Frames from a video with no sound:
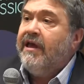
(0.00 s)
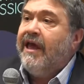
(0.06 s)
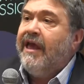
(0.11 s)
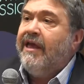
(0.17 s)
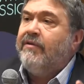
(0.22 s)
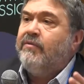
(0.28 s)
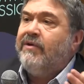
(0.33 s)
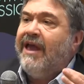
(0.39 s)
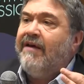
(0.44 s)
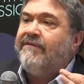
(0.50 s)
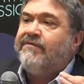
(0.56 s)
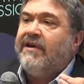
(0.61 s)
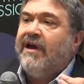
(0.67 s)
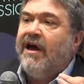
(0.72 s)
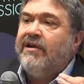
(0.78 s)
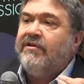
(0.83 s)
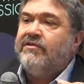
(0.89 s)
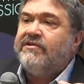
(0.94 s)
And we have
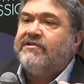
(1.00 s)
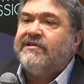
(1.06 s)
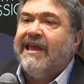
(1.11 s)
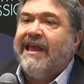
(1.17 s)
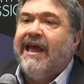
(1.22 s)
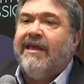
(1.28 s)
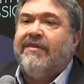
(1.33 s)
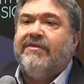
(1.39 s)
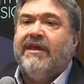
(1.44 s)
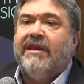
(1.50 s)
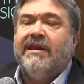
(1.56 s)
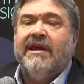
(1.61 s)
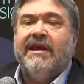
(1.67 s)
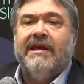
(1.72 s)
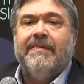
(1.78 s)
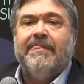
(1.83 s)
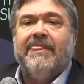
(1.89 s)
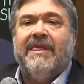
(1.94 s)
to understand that
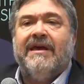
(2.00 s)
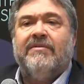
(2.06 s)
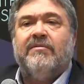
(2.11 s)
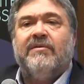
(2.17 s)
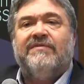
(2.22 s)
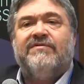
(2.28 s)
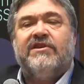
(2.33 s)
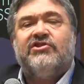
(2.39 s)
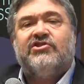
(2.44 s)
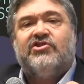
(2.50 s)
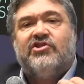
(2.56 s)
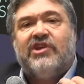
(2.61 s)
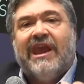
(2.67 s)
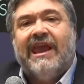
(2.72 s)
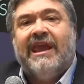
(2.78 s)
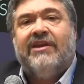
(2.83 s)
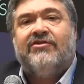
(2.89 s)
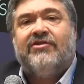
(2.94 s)
with the
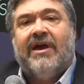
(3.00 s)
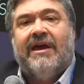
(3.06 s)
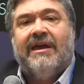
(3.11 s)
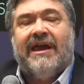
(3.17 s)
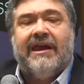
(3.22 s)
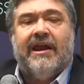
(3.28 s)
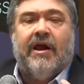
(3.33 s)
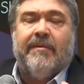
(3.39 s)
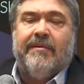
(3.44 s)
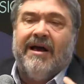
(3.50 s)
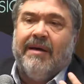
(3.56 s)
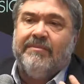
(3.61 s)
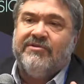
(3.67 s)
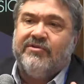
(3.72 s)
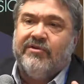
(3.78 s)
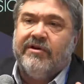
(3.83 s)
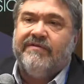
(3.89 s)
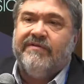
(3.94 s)
change, I'm
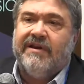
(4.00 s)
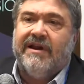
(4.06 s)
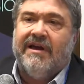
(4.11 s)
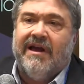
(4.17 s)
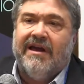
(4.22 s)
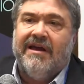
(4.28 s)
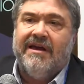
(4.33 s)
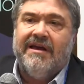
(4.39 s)
sort of an